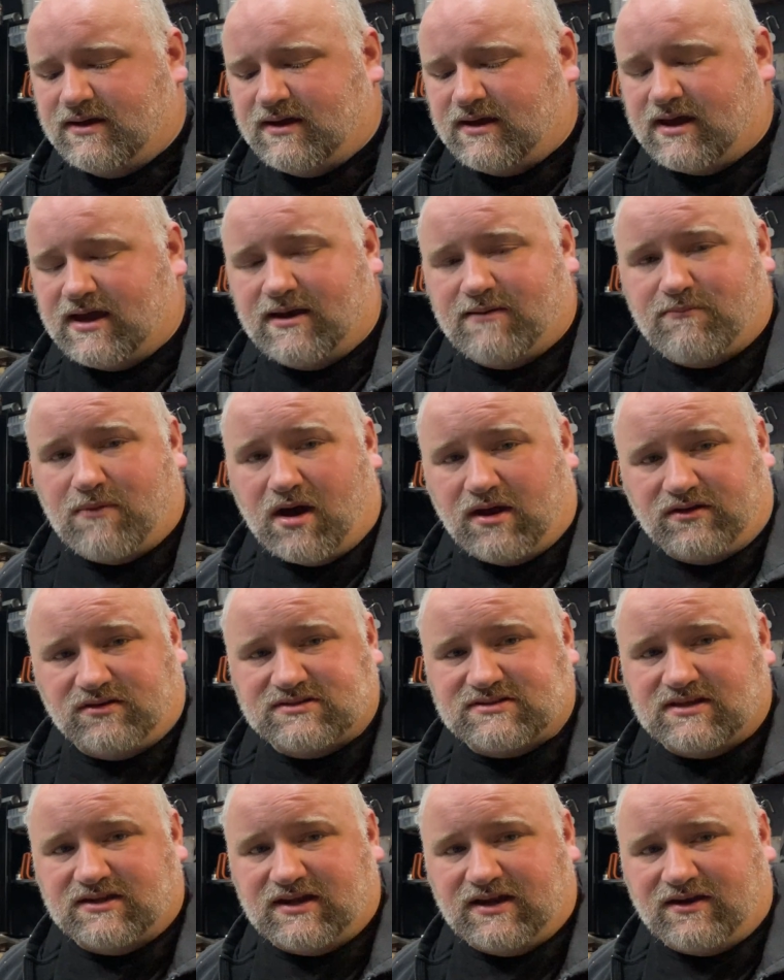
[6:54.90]

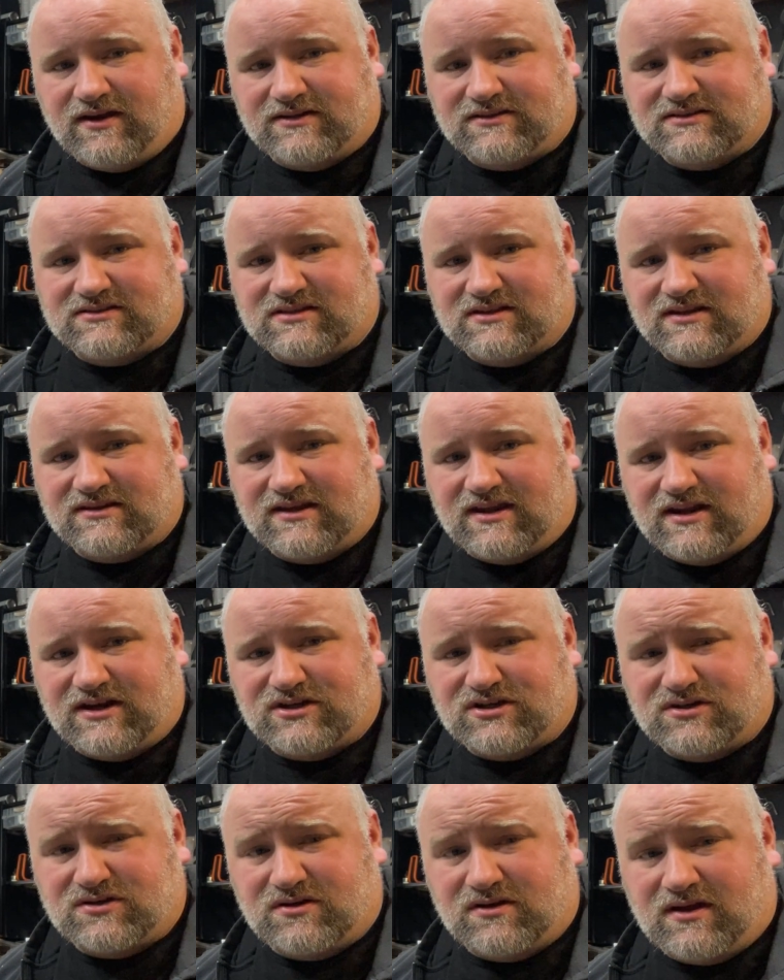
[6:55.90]
models that
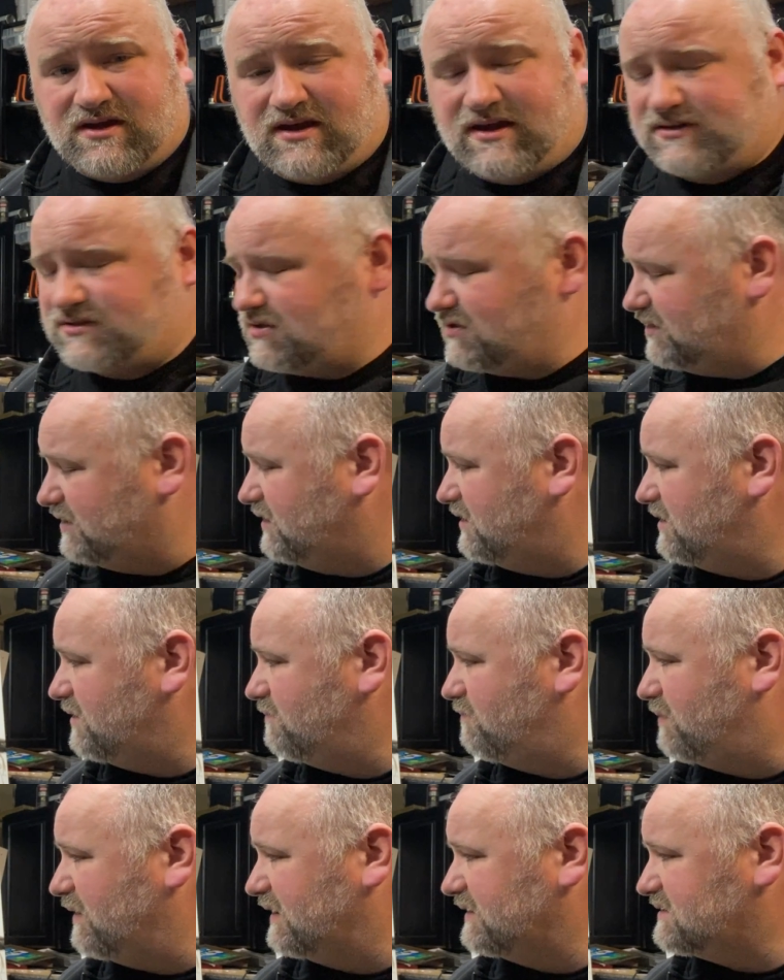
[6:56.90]
I took,
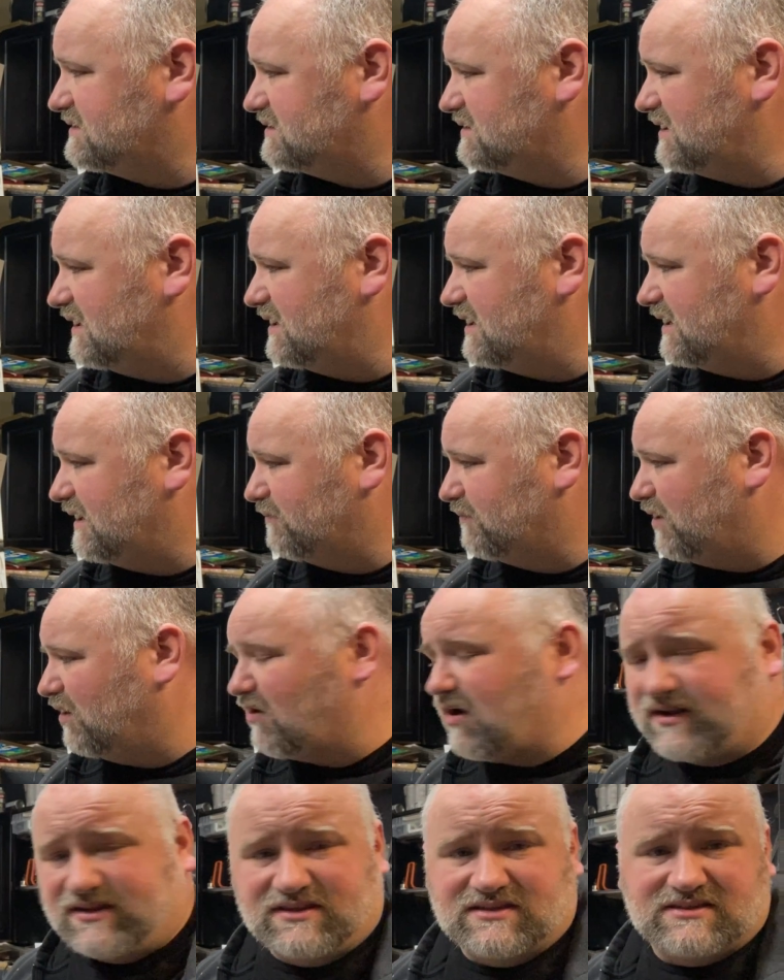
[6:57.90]
but a
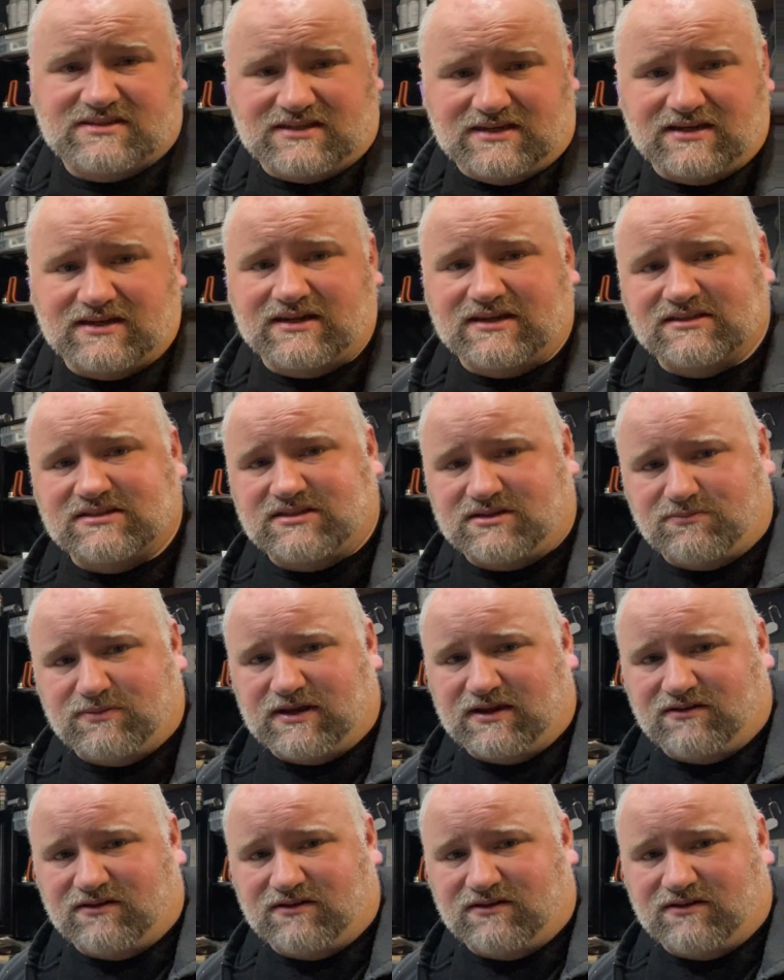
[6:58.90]
lot of the scene needs to be